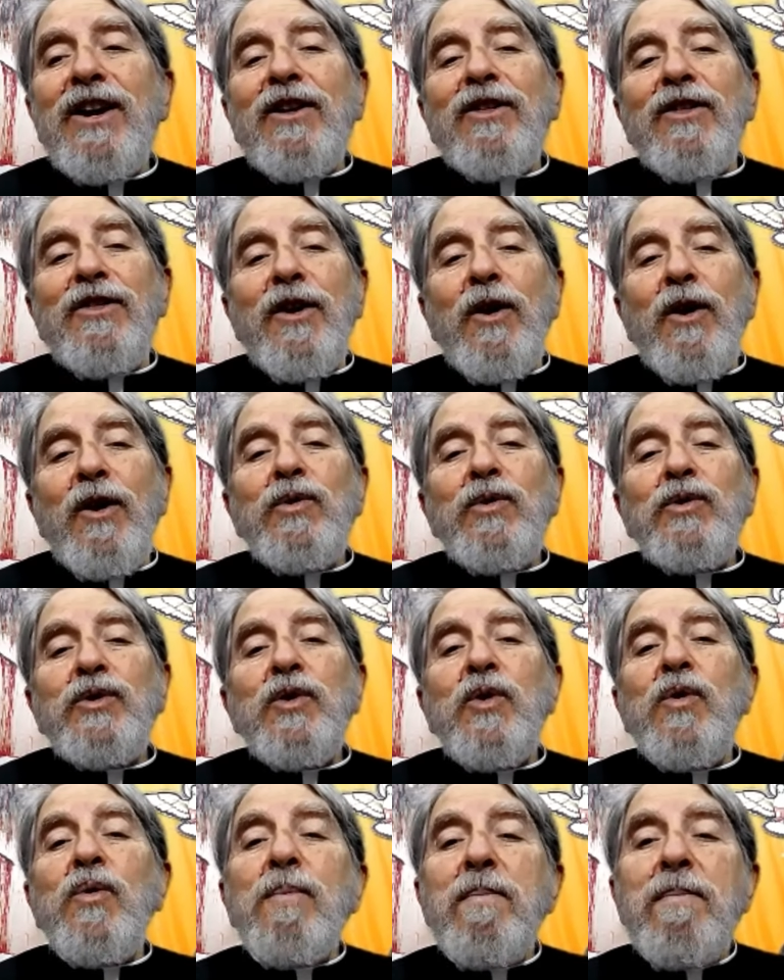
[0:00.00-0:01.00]
those
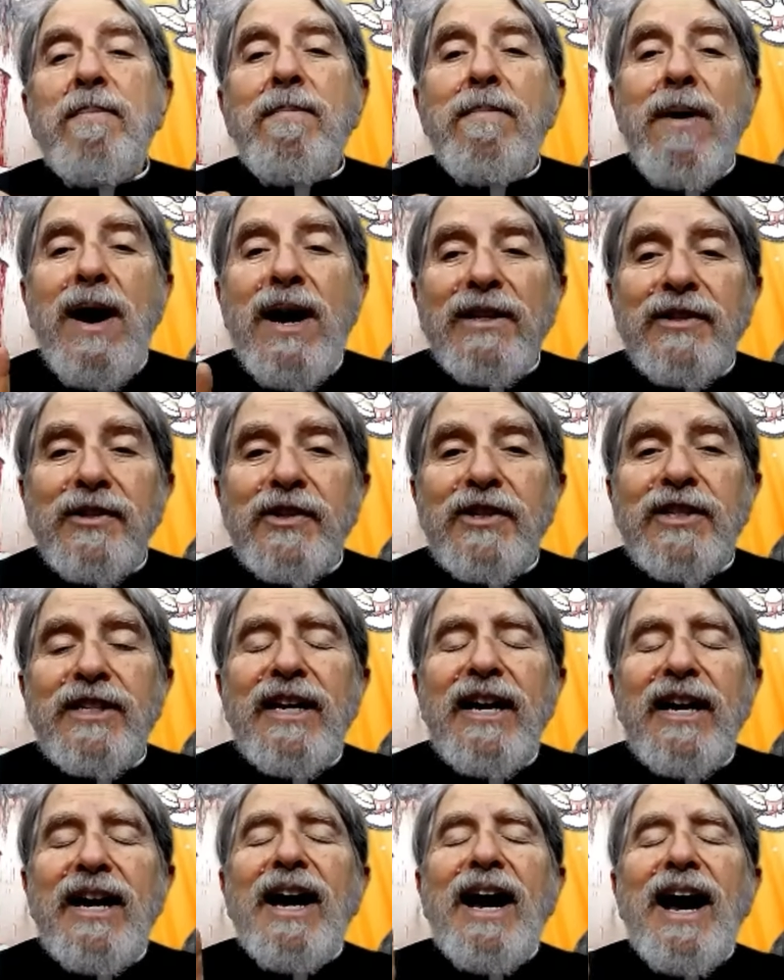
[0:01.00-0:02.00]
who must
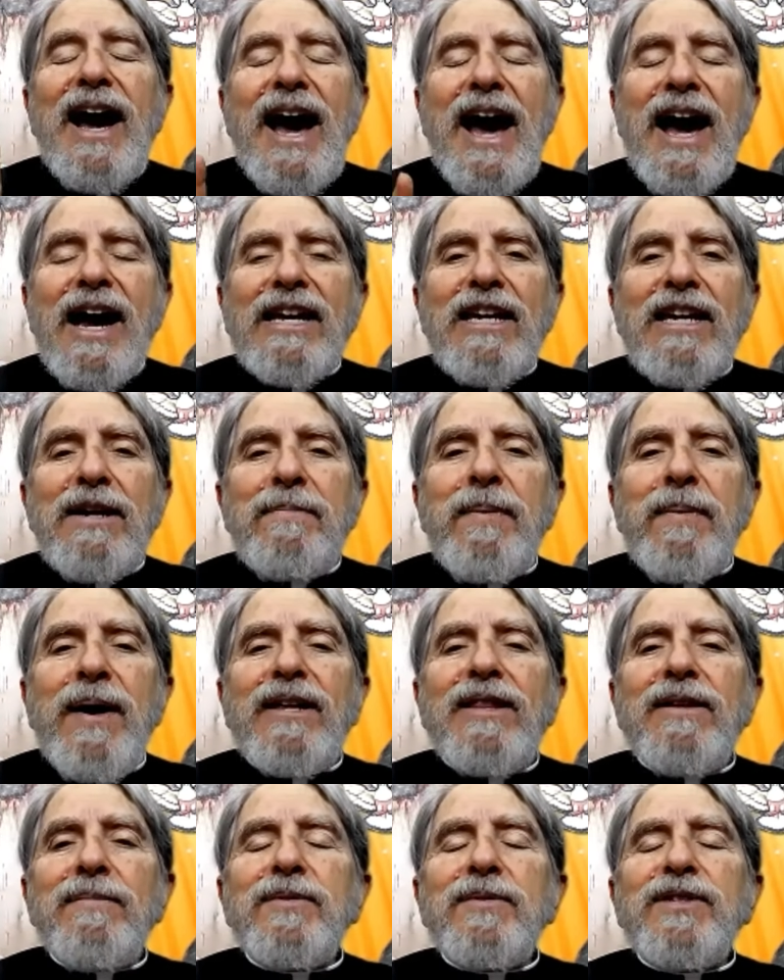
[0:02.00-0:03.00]
occupy
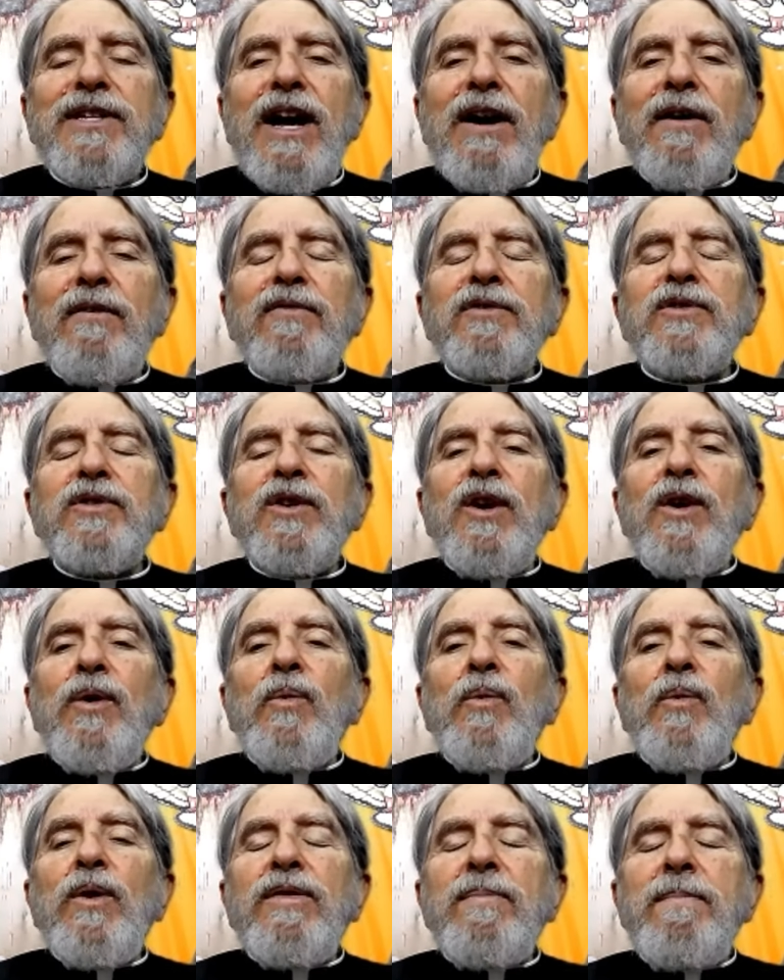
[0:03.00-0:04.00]
themselves
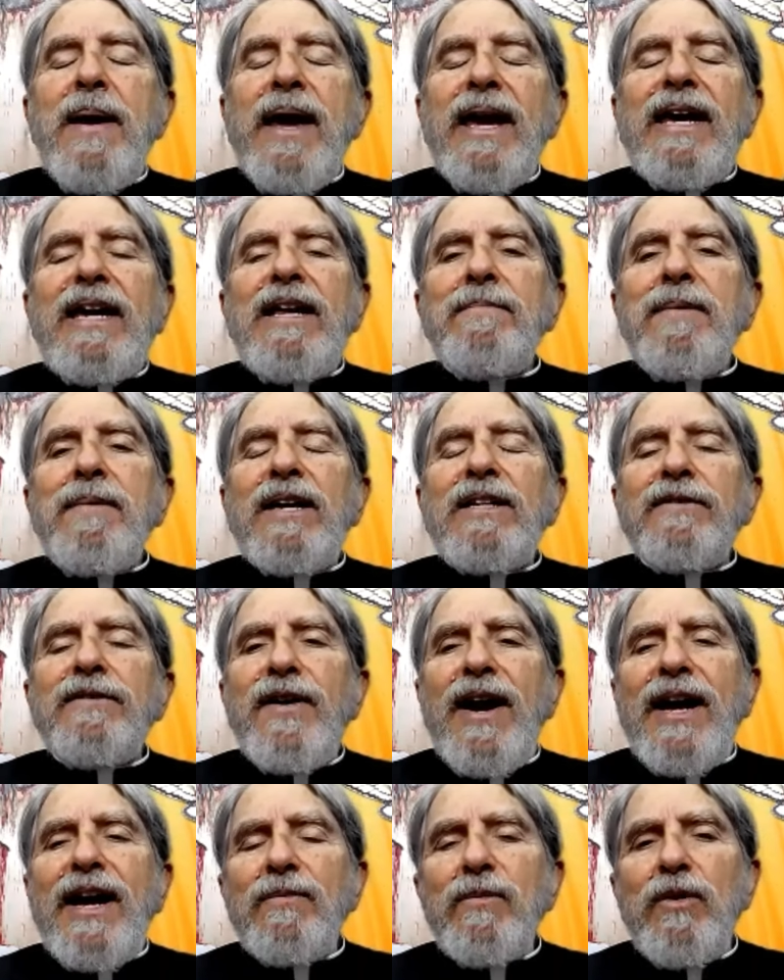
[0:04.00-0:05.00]
with making my
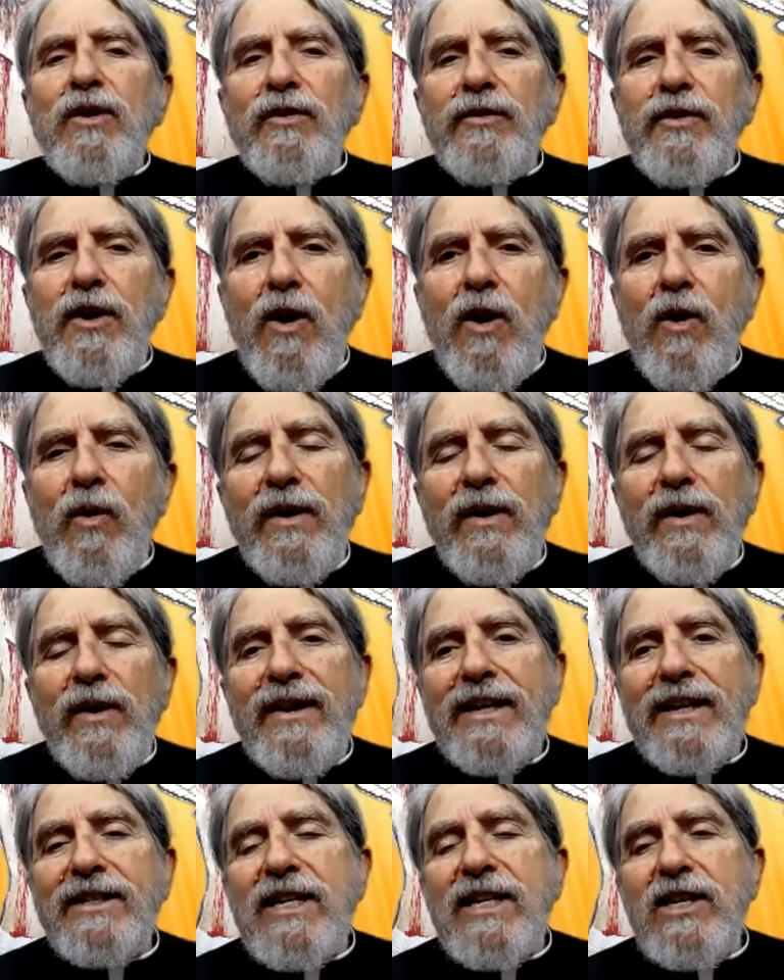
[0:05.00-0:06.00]
divine will known.
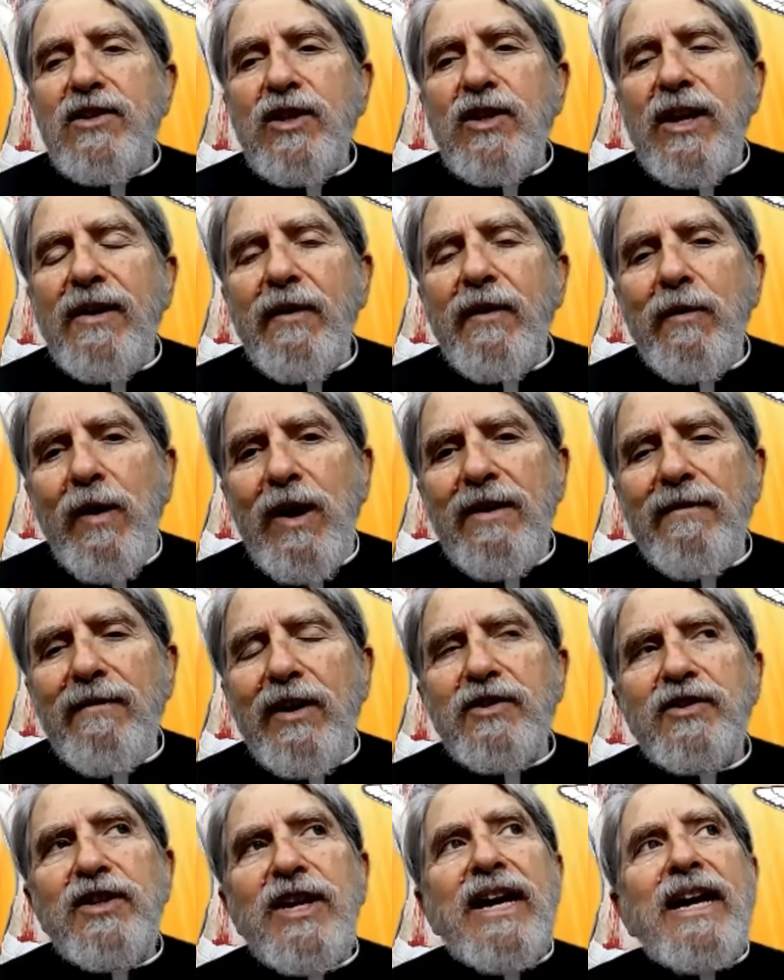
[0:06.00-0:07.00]
That's each and every one of
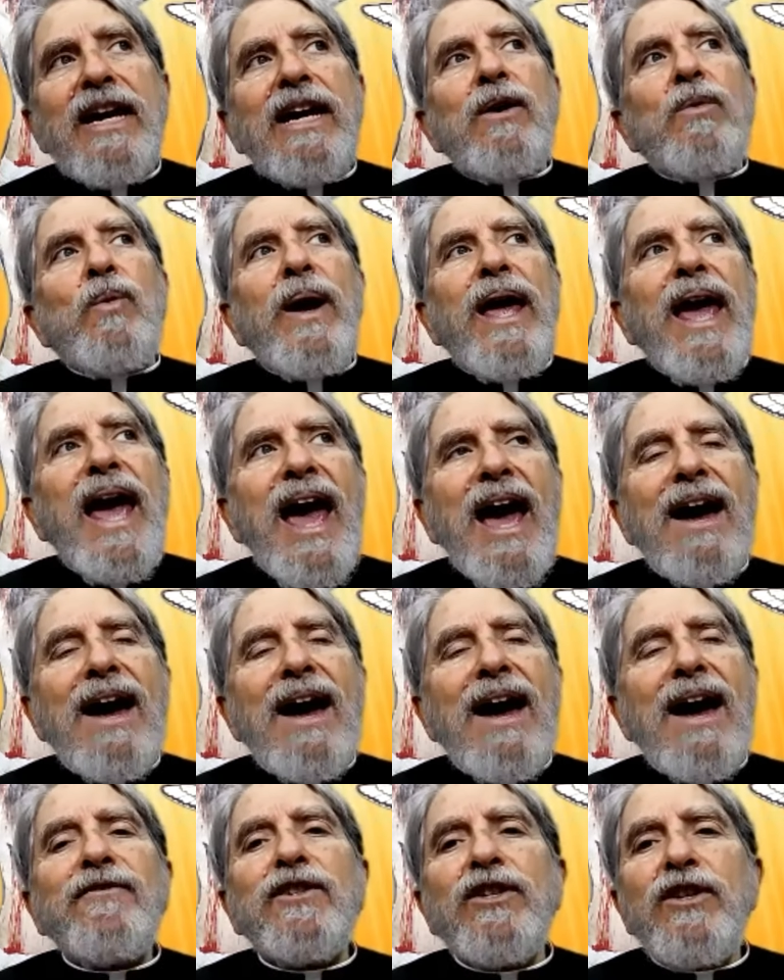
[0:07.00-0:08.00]
us. We have
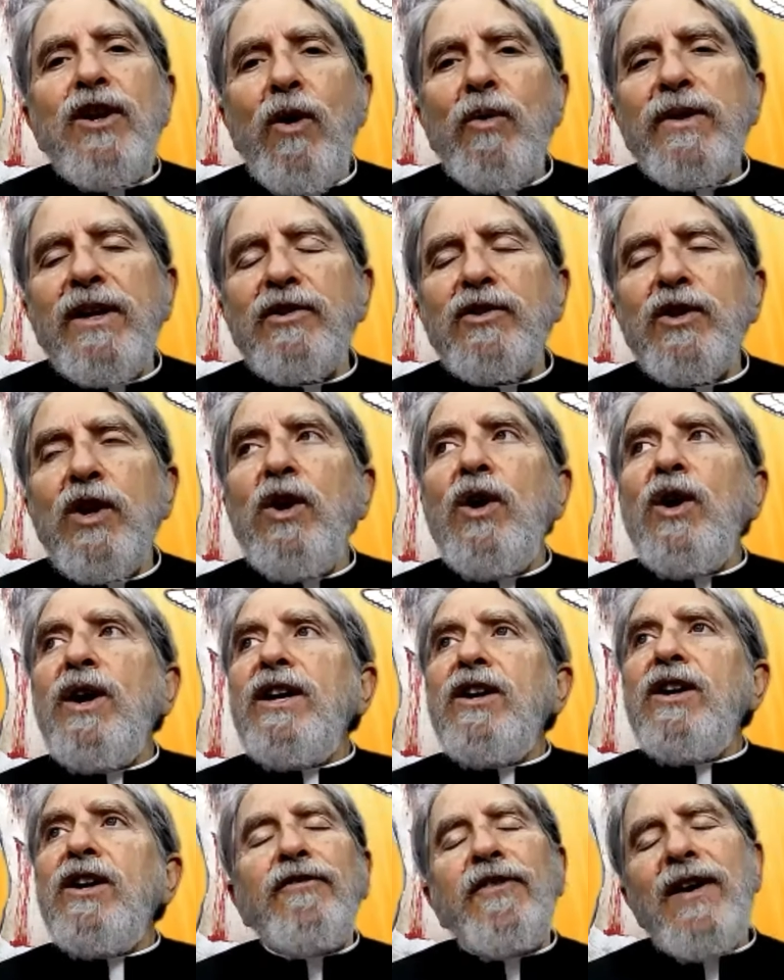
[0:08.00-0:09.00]
to know this.
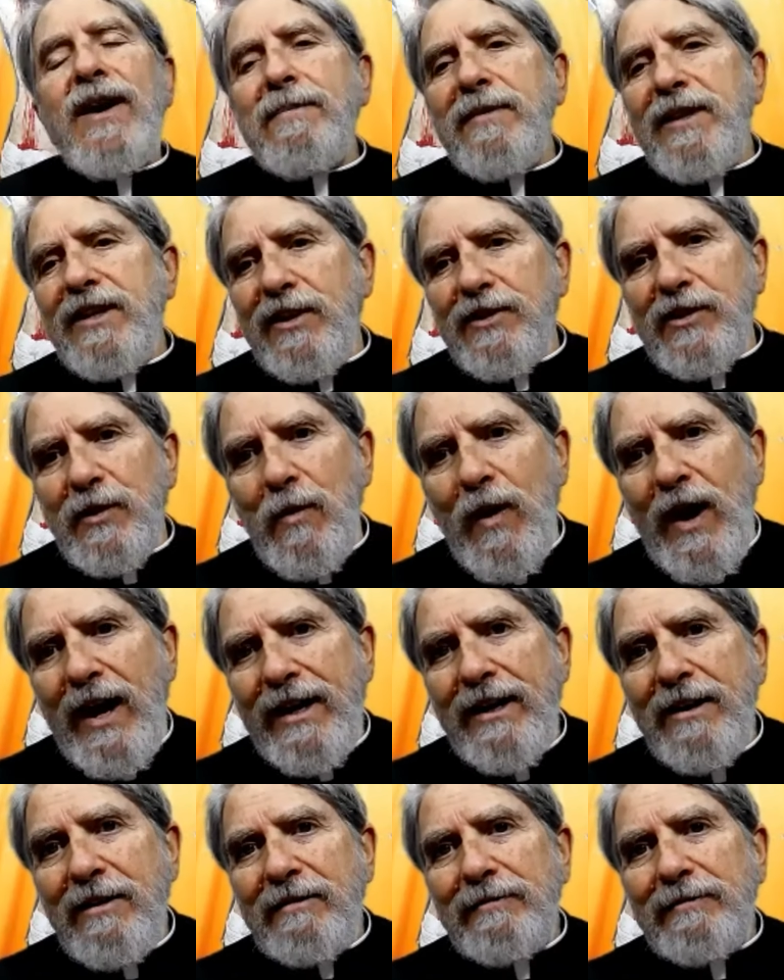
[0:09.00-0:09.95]
Your family doesn't want it.